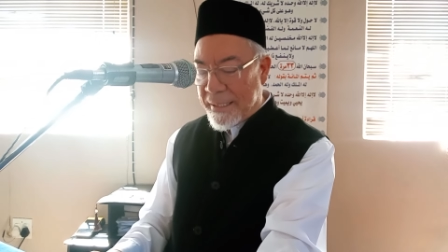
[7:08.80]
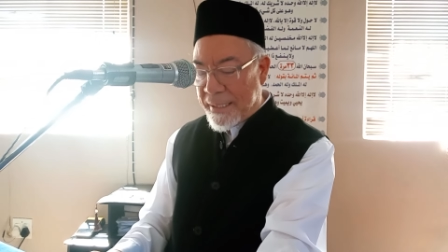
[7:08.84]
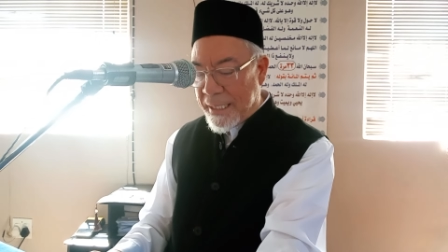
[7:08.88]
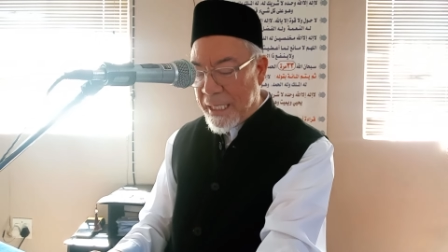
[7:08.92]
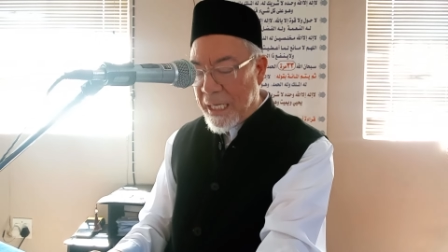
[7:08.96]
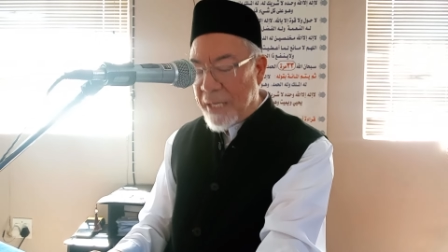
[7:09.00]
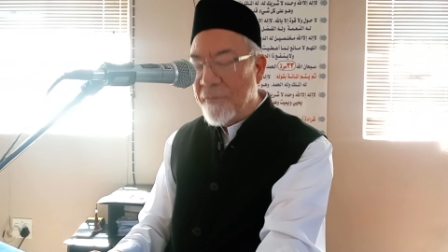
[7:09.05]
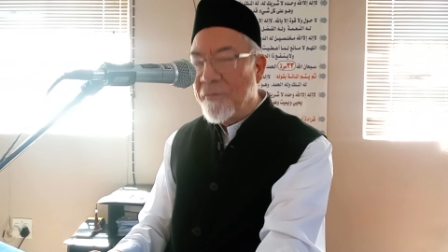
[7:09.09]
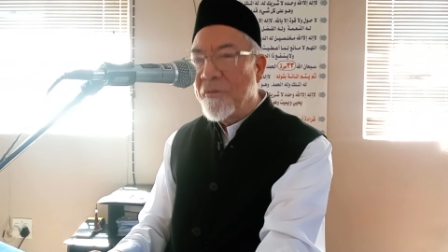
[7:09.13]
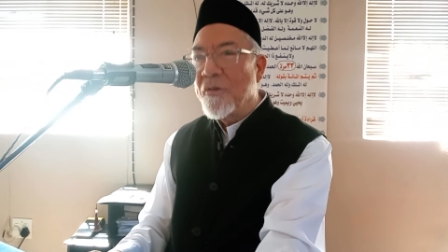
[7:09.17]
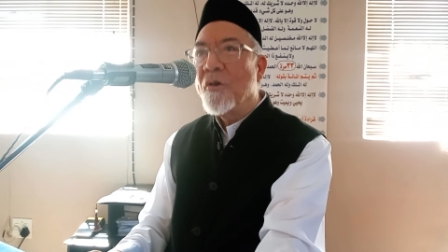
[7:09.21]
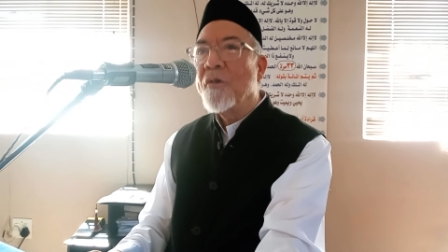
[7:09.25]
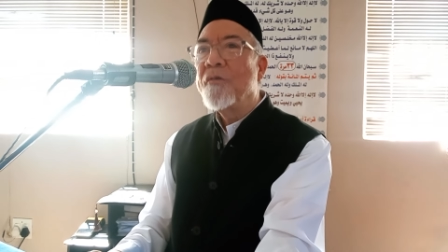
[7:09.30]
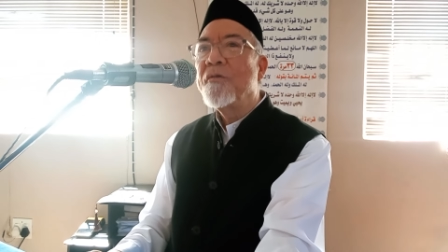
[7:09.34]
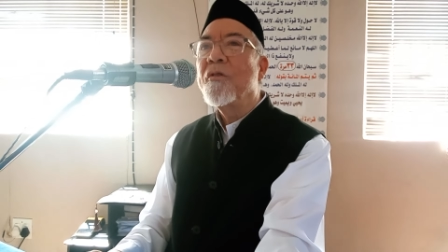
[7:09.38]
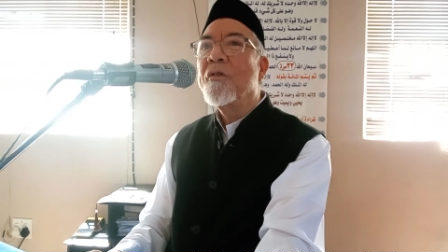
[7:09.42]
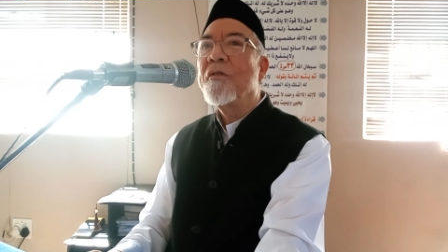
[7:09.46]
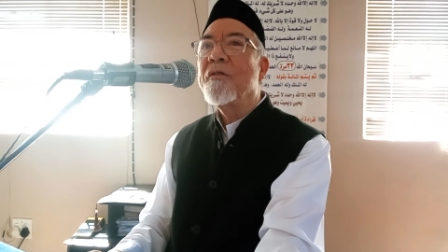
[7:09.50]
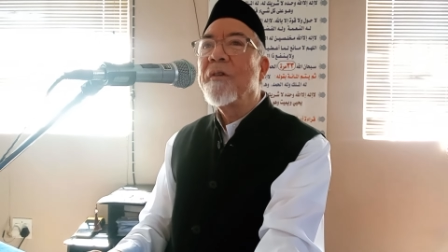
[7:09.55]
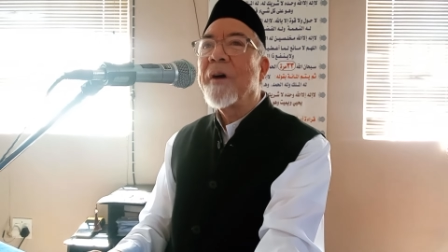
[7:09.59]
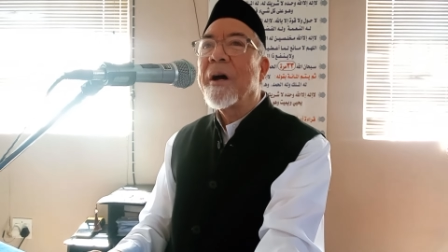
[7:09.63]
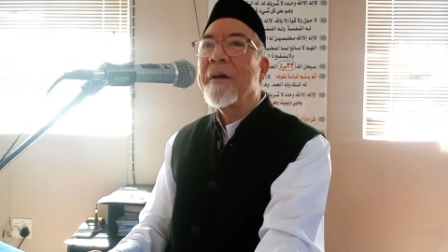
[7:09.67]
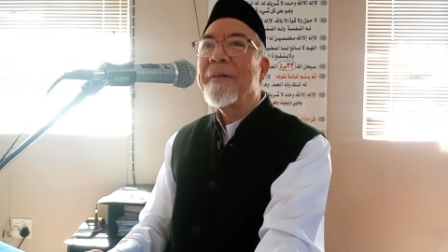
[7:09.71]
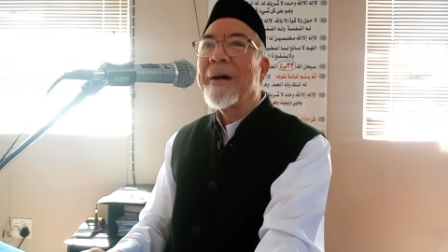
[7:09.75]

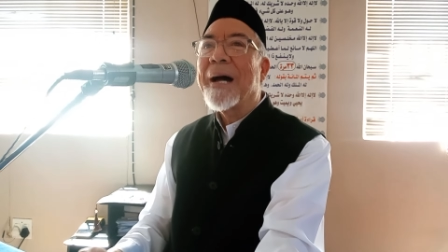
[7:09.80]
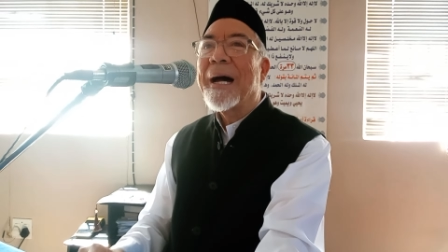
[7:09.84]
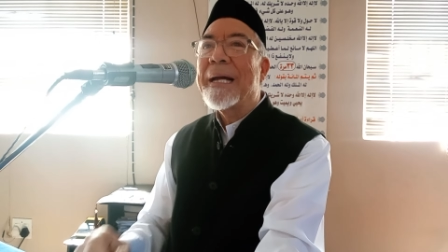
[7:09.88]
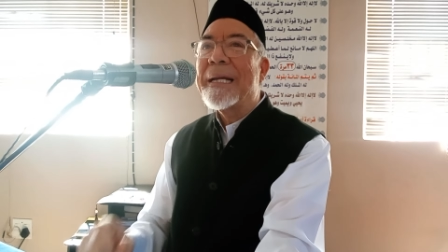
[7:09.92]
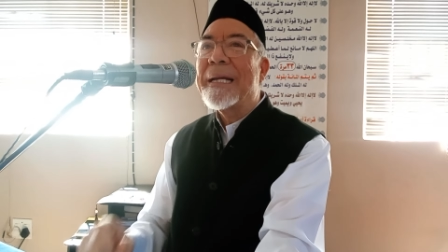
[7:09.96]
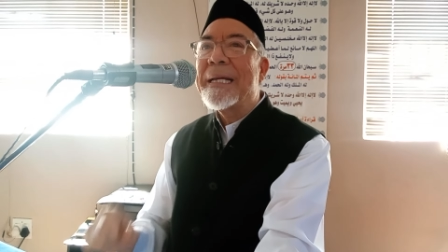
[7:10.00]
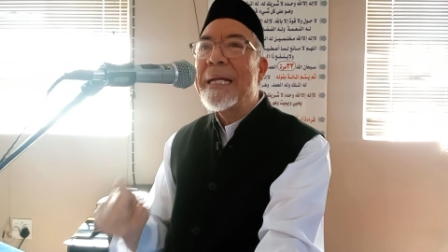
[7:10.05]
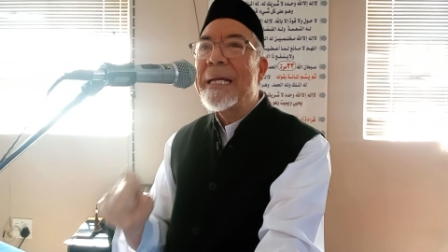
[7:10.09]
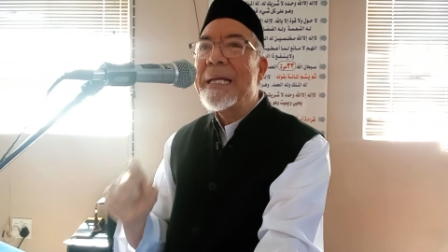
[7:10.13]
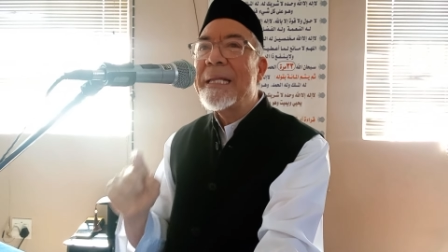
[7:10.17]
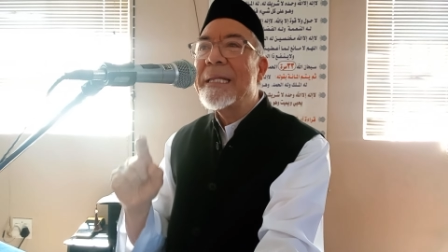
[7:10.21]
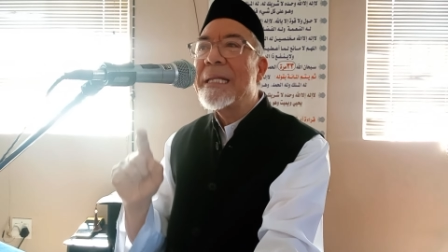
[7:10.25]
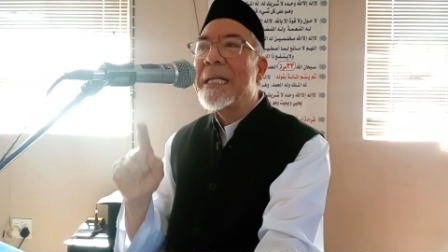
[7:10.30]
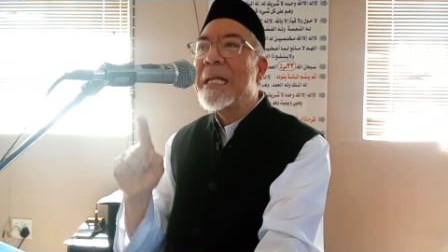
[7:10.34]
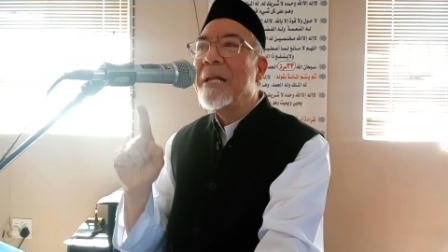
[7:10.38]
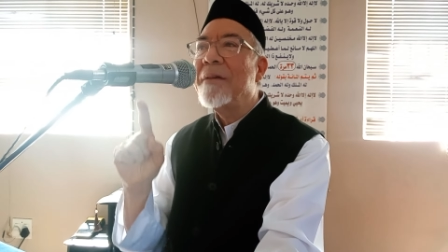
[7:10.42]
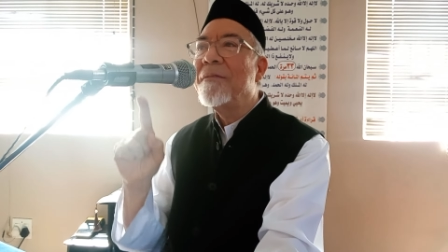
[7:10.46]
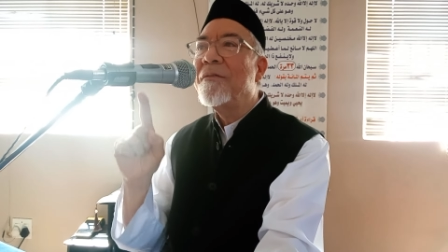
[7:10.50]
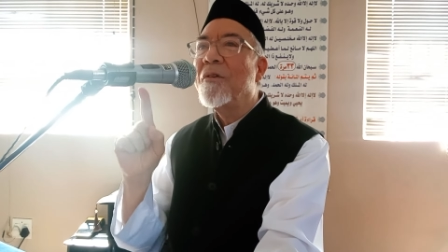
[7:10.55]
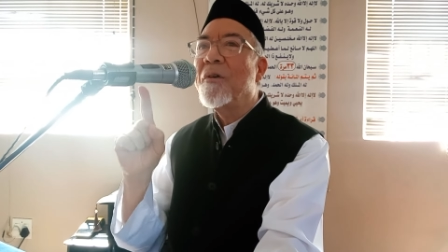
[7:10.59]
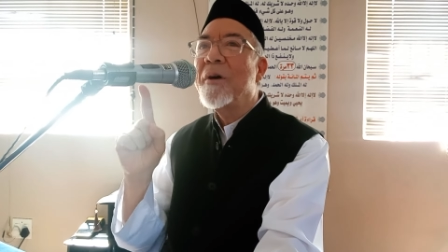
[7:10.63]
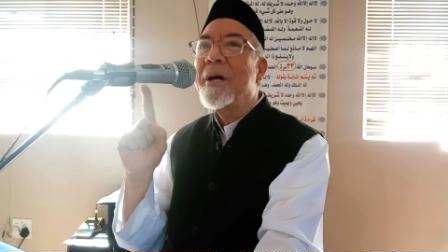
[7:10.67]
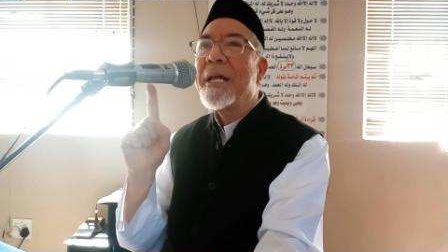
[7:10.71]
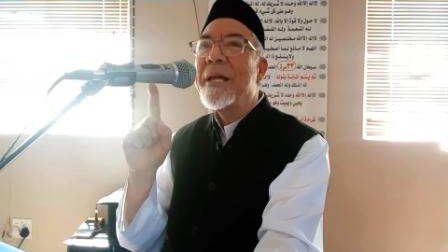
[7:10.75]
3445. Hadith
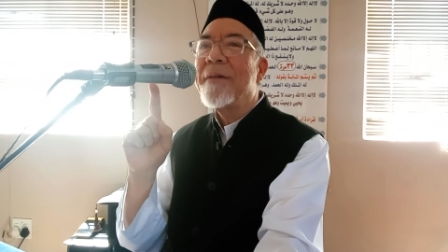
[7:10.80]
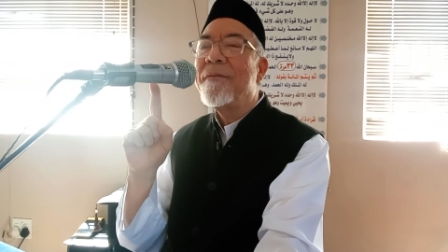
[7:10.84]
34.